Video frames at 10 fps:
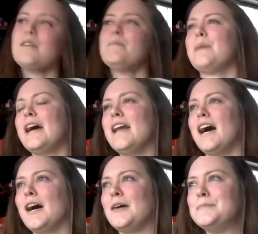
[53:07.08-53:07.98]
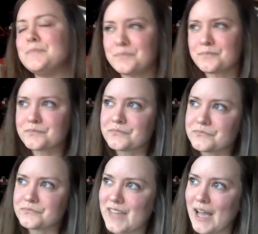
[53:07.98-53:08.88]
But
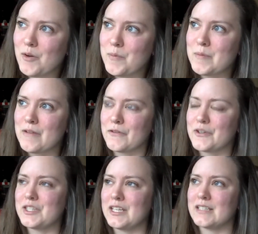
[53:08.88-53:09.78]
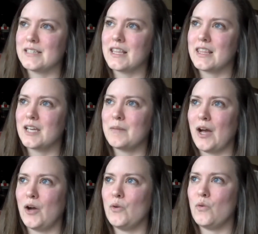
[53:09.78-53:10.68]
that would be my first thing, is like, think
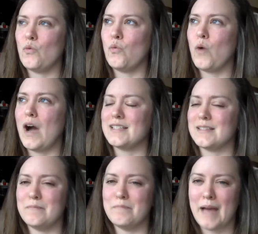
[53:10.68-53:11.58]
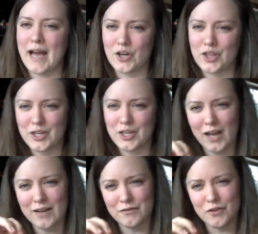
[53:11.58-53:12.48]
about, why does it matter? Then you
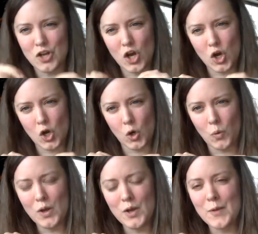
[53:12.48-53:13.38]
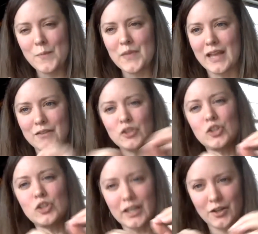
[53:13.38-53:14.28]
kind of know, and if you
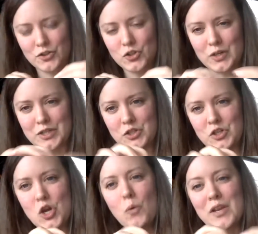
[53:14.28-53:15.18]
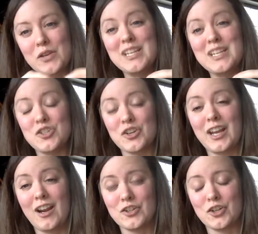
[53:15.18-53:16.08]
look at other stories, you know what you need your
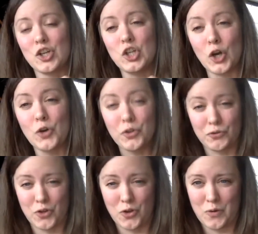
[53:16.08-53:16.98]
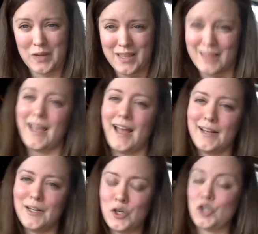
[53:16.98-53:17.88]
character to go through in that
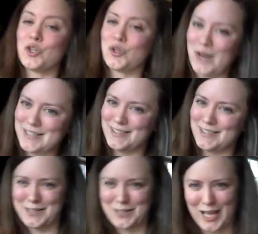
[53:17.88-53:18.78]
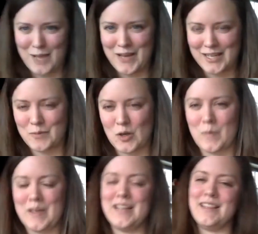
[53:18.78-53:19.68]
crisis and climax
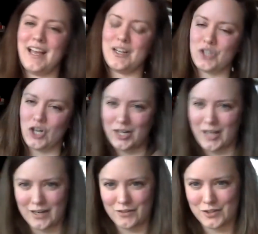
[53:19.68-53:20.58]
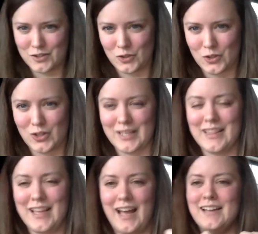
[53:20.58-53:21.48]
moment, in that dark night of the soul, in
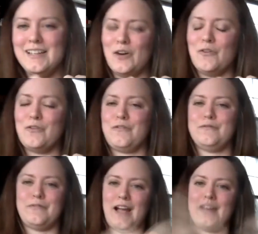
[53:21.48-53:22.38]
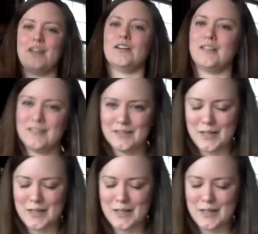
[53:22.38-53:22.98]
that, you know, final,